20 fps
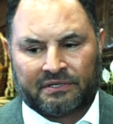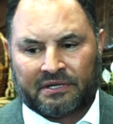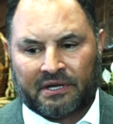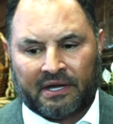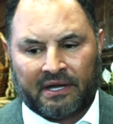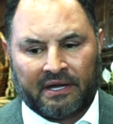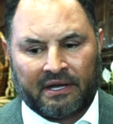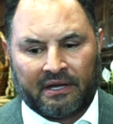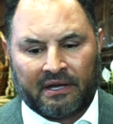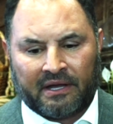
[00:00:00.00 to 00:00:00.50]

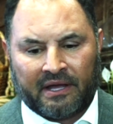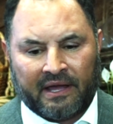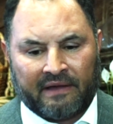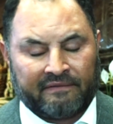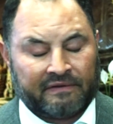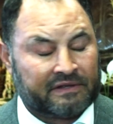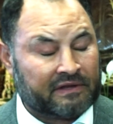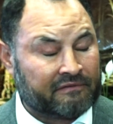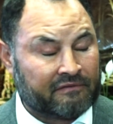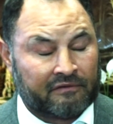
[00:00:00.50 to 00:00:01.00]

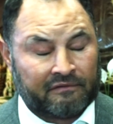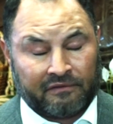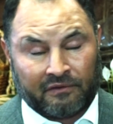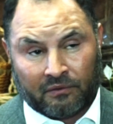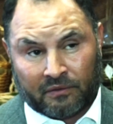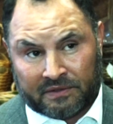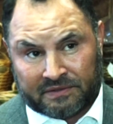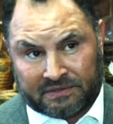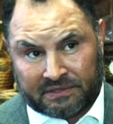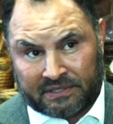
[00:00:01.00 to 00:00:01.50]
have a different
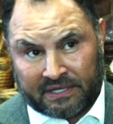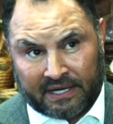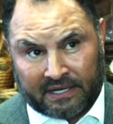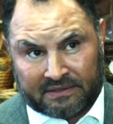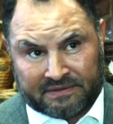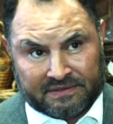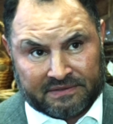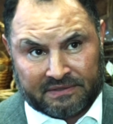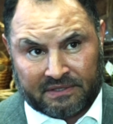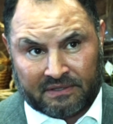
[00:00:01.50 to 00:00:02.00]
florist in
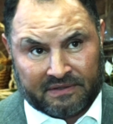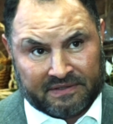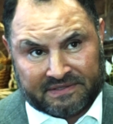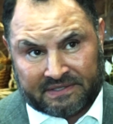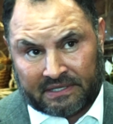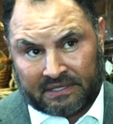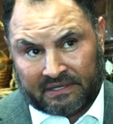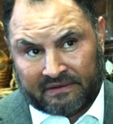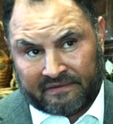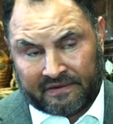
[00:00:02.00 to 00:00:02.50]
Dallas as long as
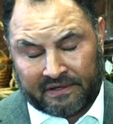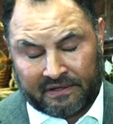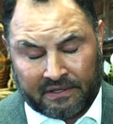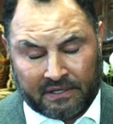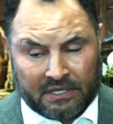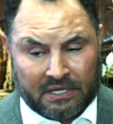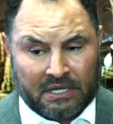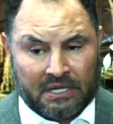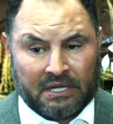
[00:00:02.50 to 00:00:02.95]
I live here.